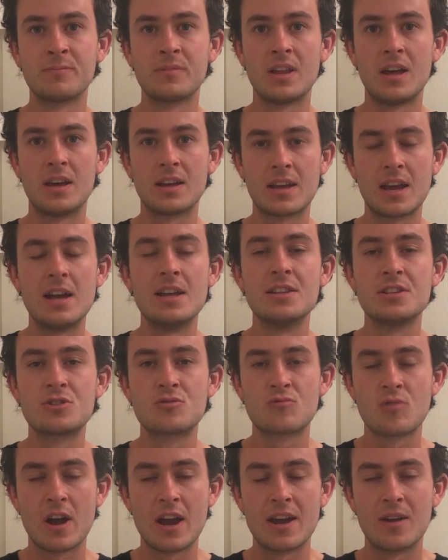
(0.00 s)
against
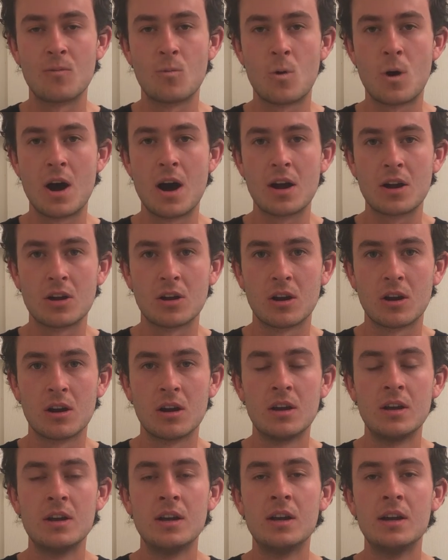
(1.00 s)
Ryan Walker,